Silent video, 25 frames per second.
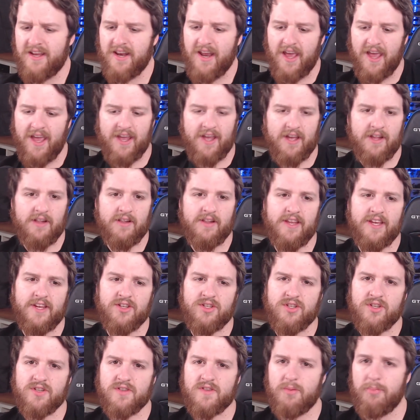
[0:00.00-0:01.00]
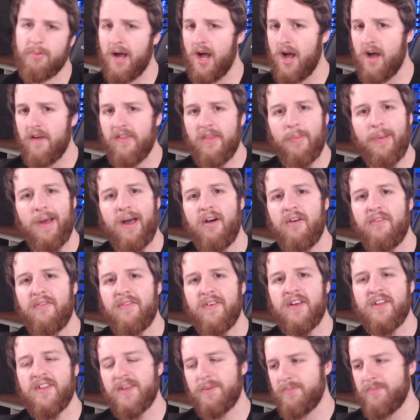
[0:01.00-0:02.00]
a hill is just part of the
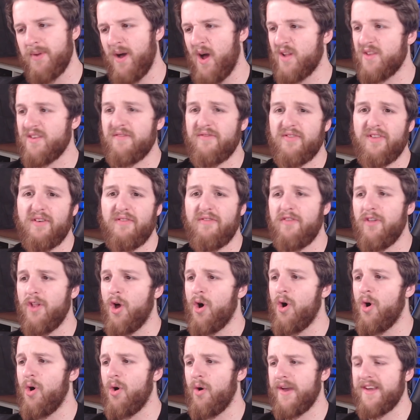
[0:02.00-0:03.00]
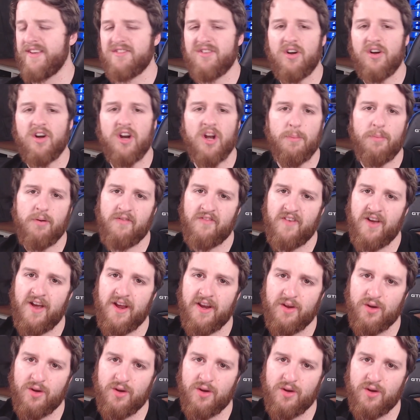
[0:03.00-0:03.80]
battlefield, it's part of the floor, it's not going to provide